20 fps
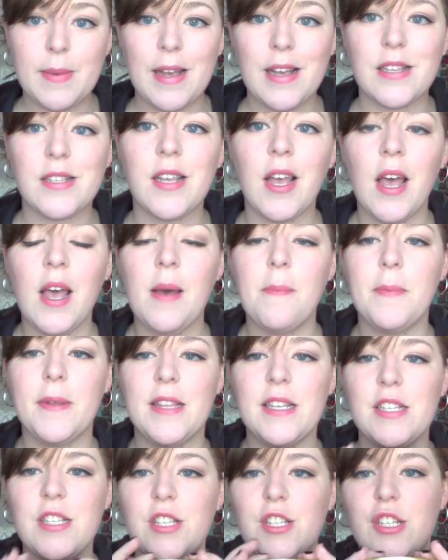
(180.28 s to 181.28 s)
smells,
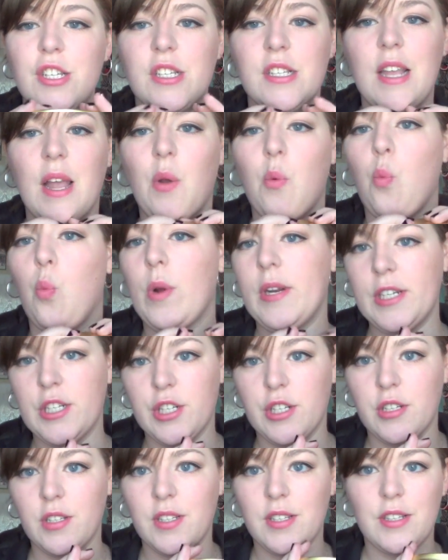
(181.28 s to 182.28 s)
but this is just like
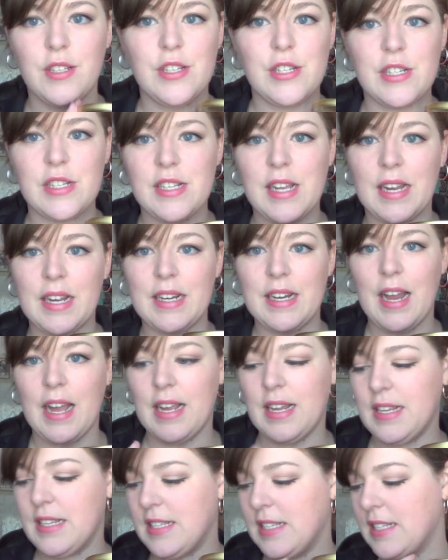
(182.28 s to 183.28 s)
winter. This is just like a
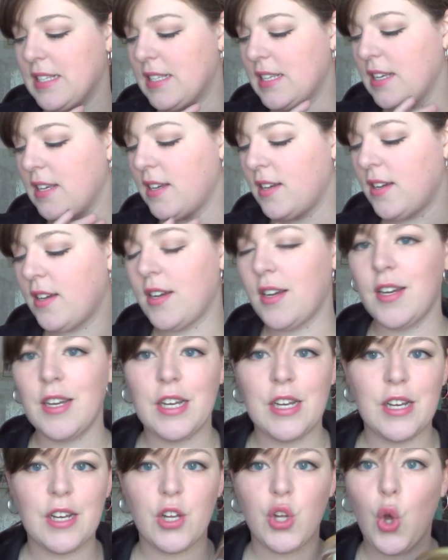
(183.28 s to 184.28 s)
nice
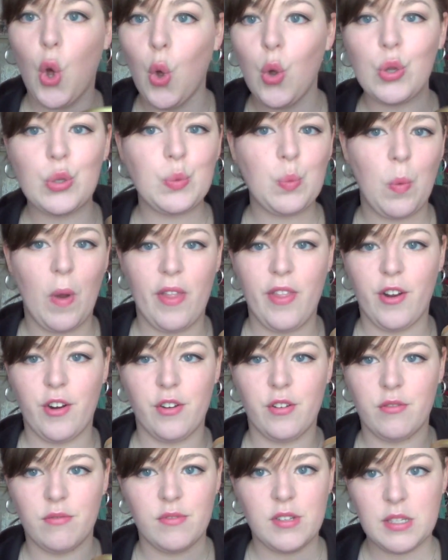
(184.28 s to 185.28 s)
cold
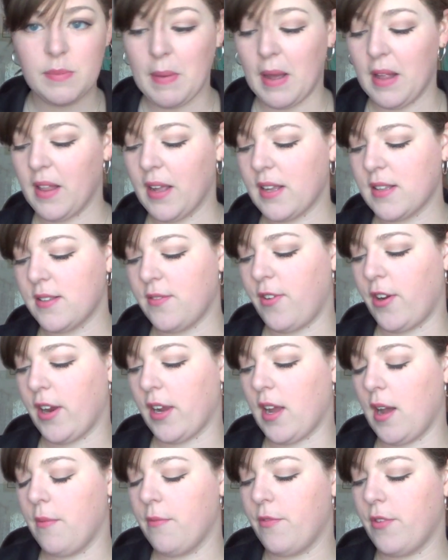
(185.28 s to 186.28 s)
weather smell. Like, it's a very
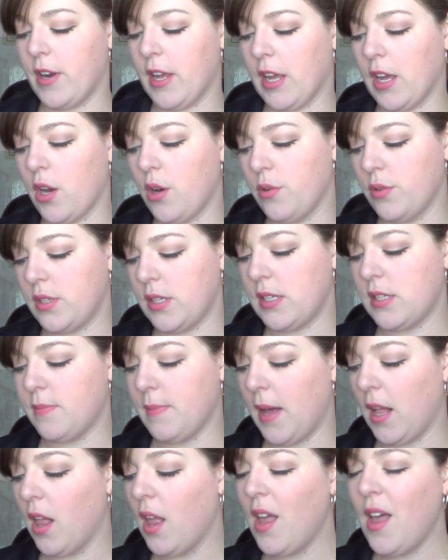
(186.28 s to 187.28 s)
comforting, cozy
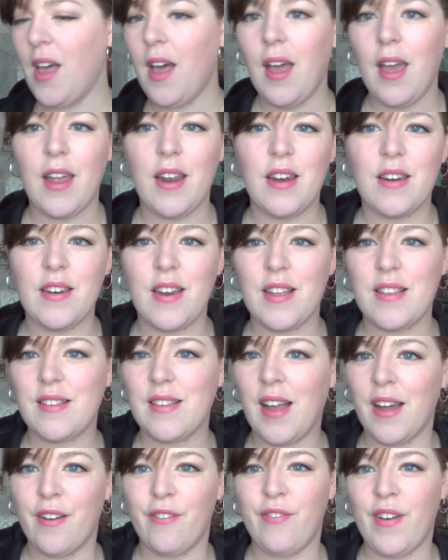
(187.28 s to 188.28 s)
smell. And
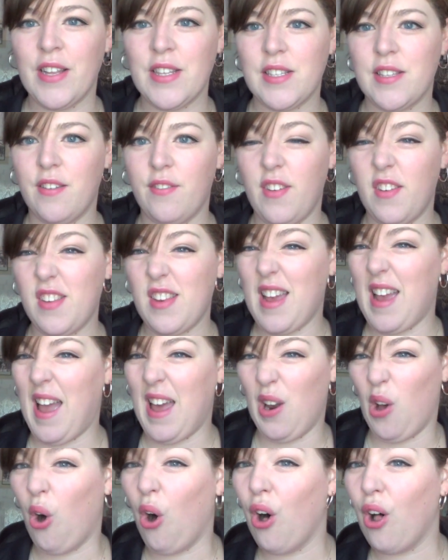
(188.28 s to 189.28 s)
it's not offensive
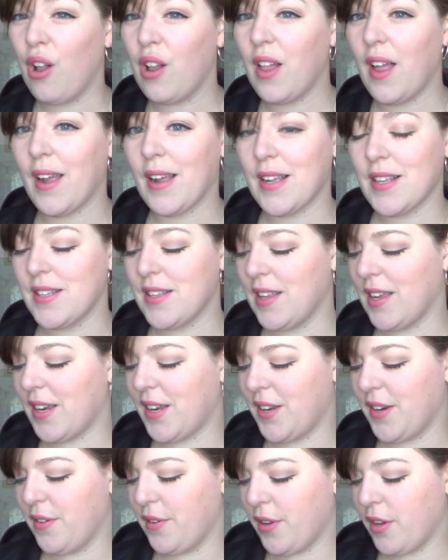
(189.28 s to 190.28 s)
at all. I could,
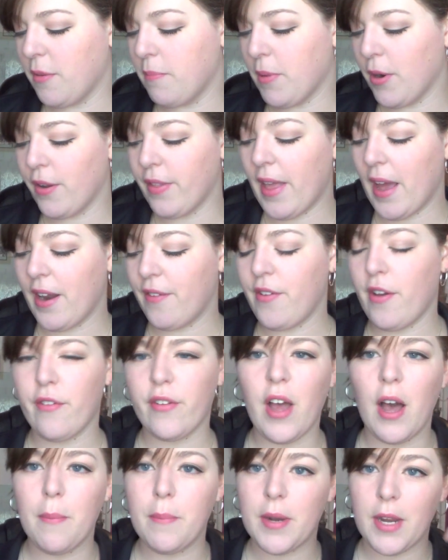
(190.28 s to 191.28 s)
like, you know, you could burn that if you
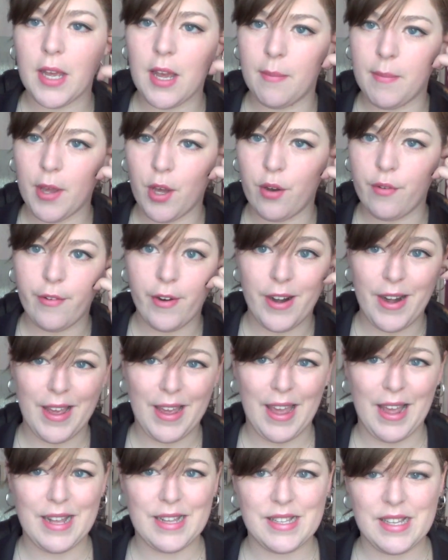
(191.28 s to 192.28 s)
have company coming over, and I
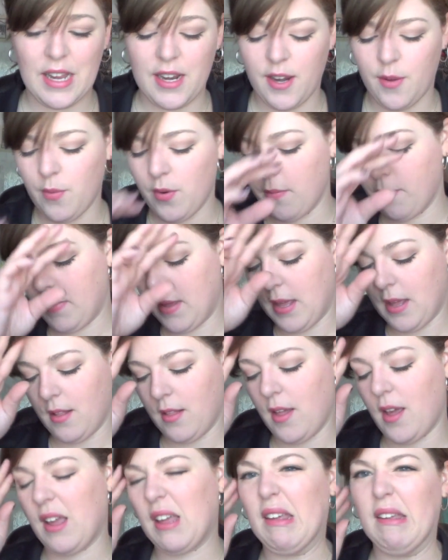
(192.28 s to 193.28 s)
can't see anyone
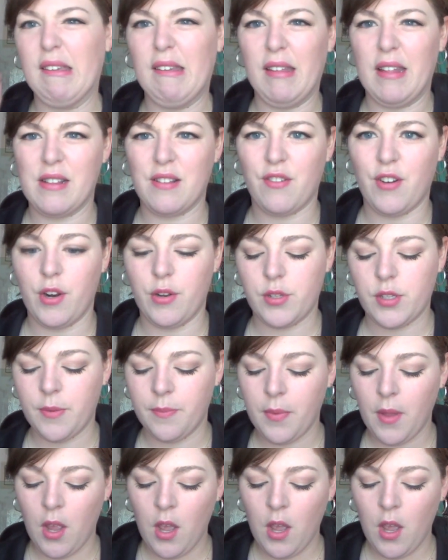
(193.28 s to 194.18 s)
being like, oh, that's gross.